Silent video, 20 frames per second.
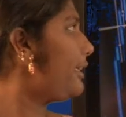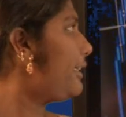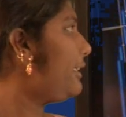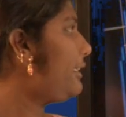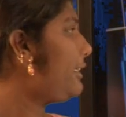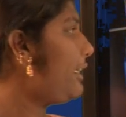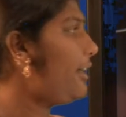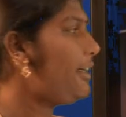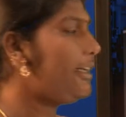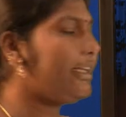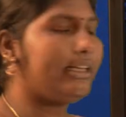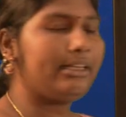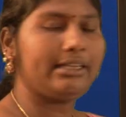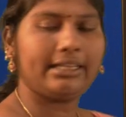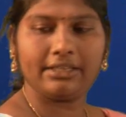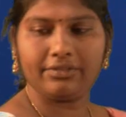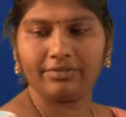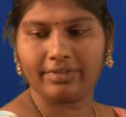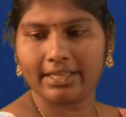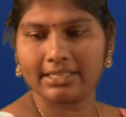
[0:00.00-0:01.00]
return in
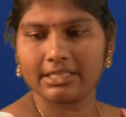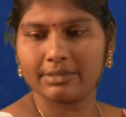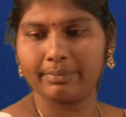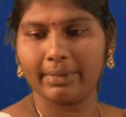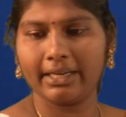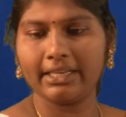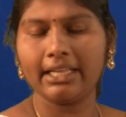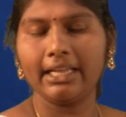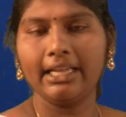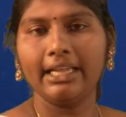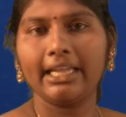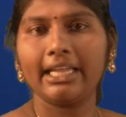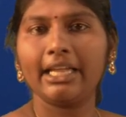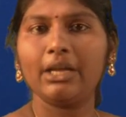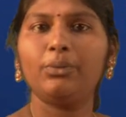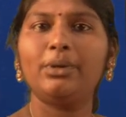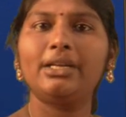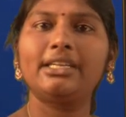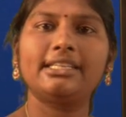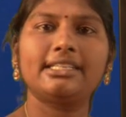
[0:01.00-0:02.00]
investment,
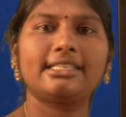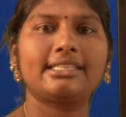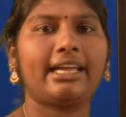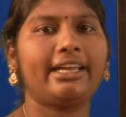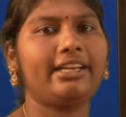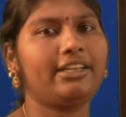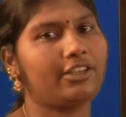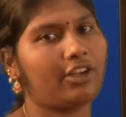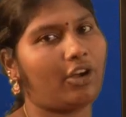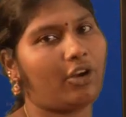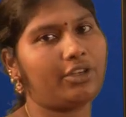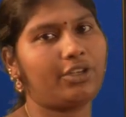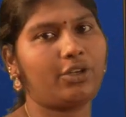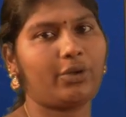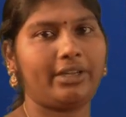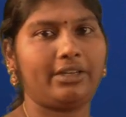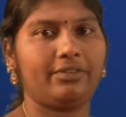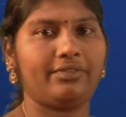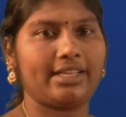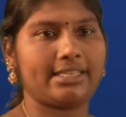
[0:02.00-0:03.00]
he will decide not
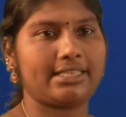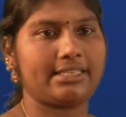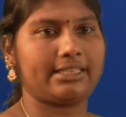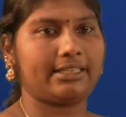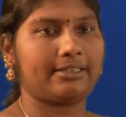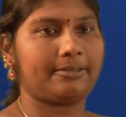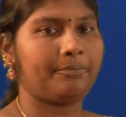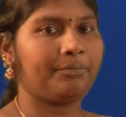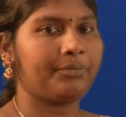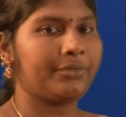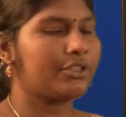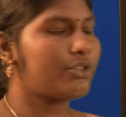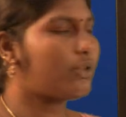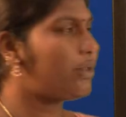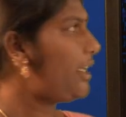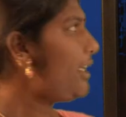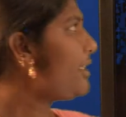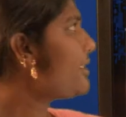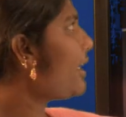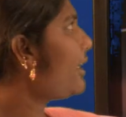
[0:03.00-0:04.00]
to invest it. So
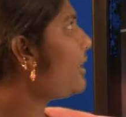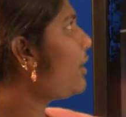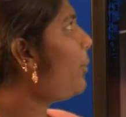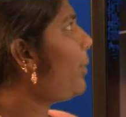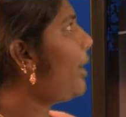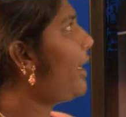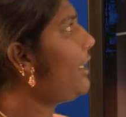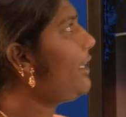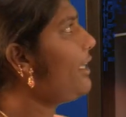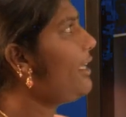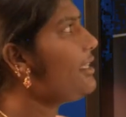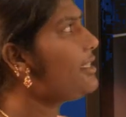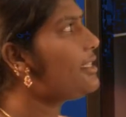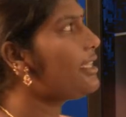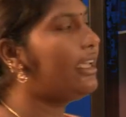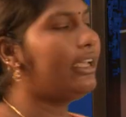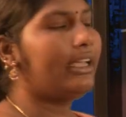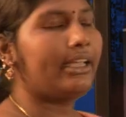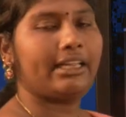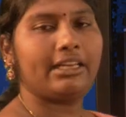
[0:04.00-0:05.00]
these are the various
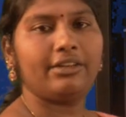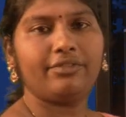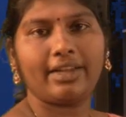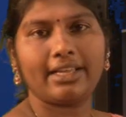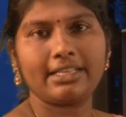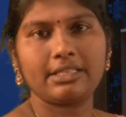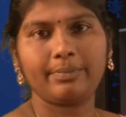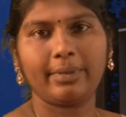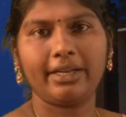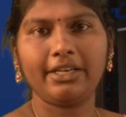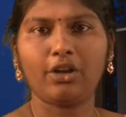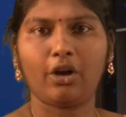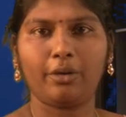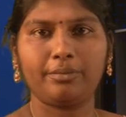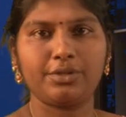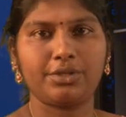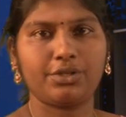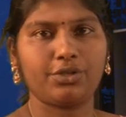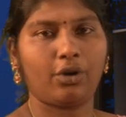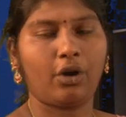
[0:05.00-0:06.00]
investment
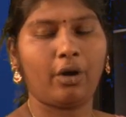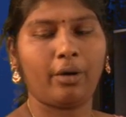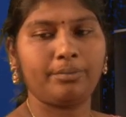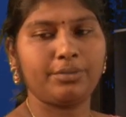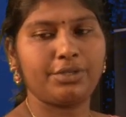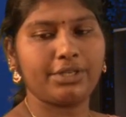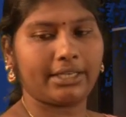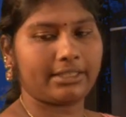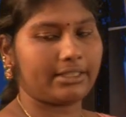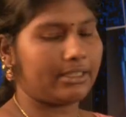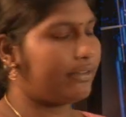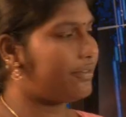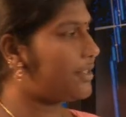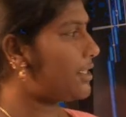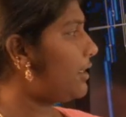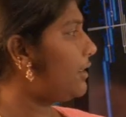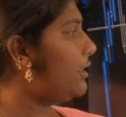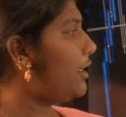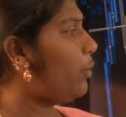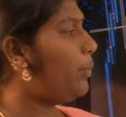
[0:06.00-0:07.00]

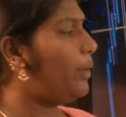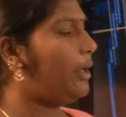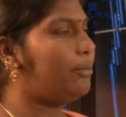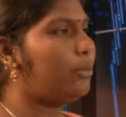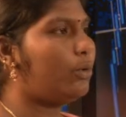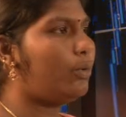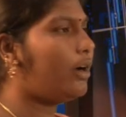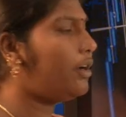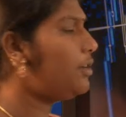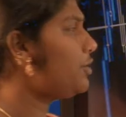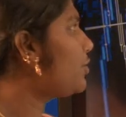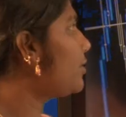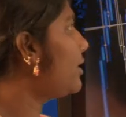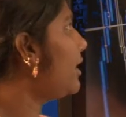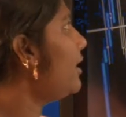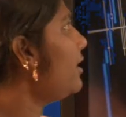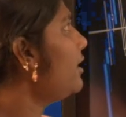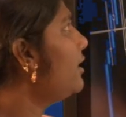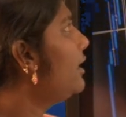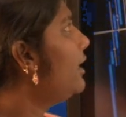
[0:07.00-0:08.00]
objectives. Now we'll move on to
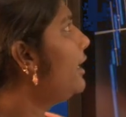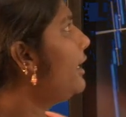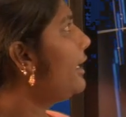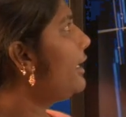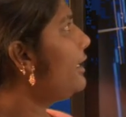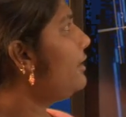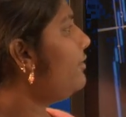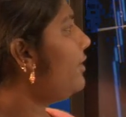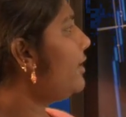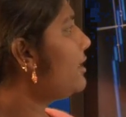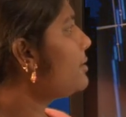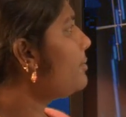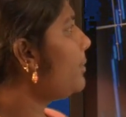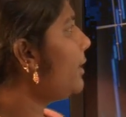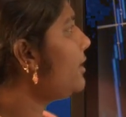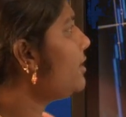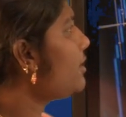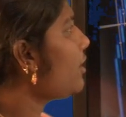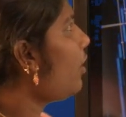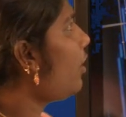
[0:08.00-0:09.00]
the
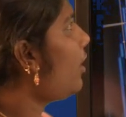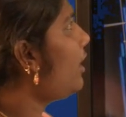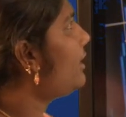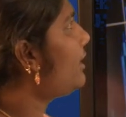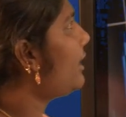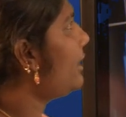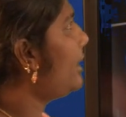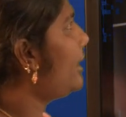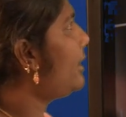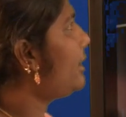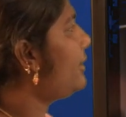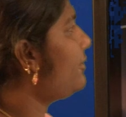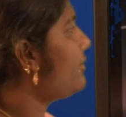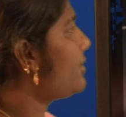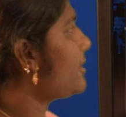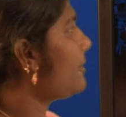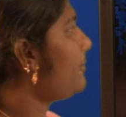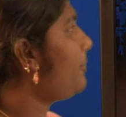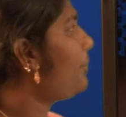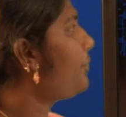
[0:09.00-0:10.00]
investment
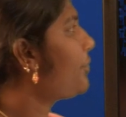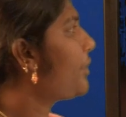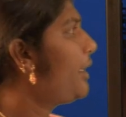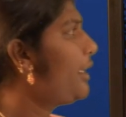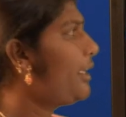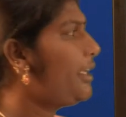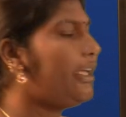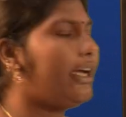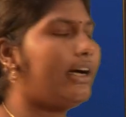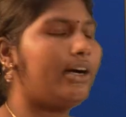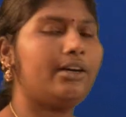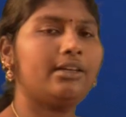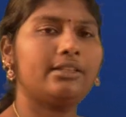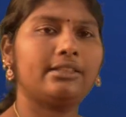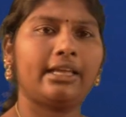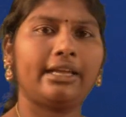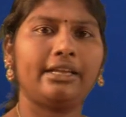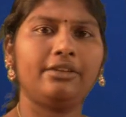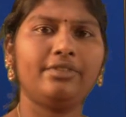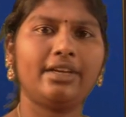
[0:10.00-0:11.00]
alternatives. Here
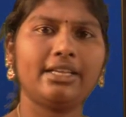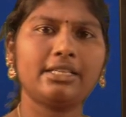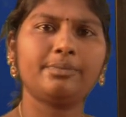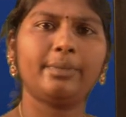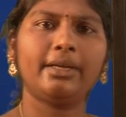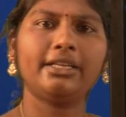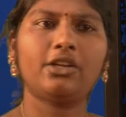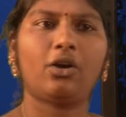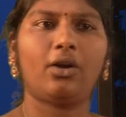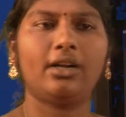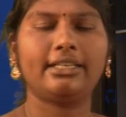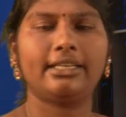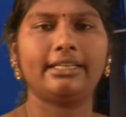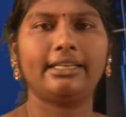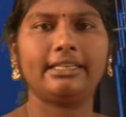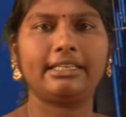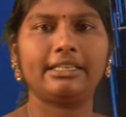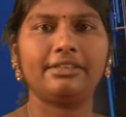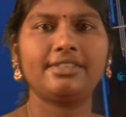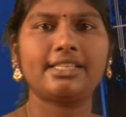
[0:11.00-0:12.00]
the investment
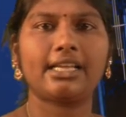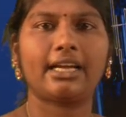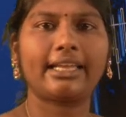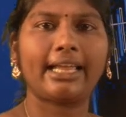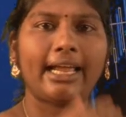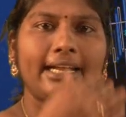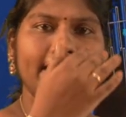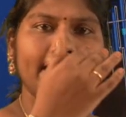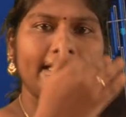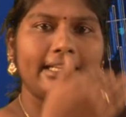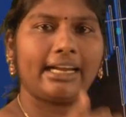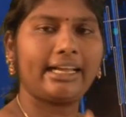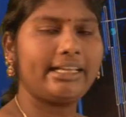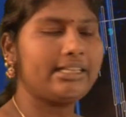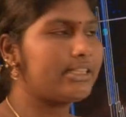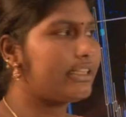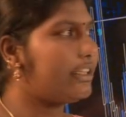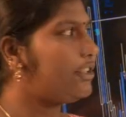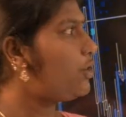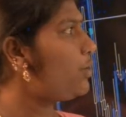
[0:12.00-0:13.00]
alternatives are
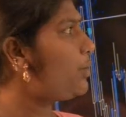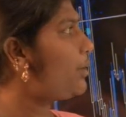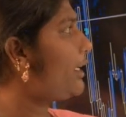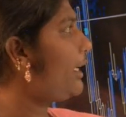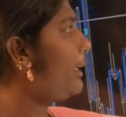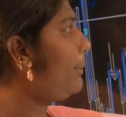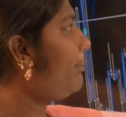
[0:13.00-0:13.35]
categorized into three